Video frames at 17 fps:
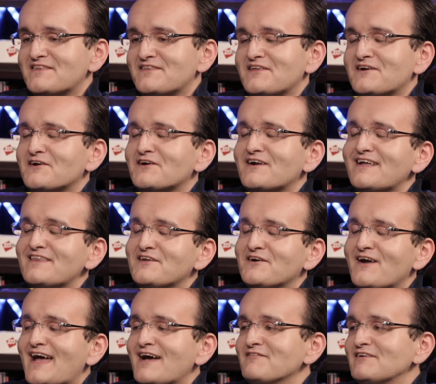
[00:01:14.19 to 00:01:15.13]
they're
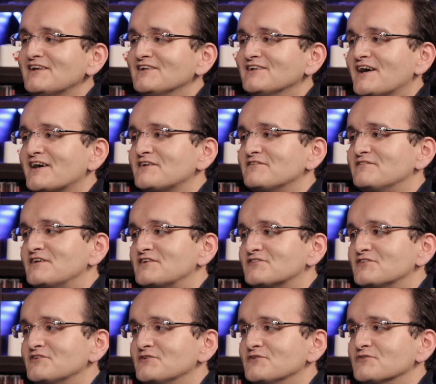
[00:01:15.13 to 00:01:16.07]
they're having a lot of
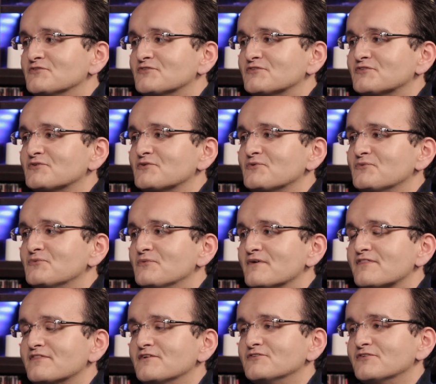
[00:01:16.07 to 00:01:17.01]
issues
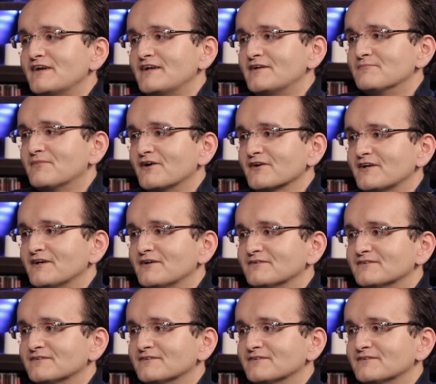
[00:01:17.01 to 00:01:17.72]
with the trade embargo.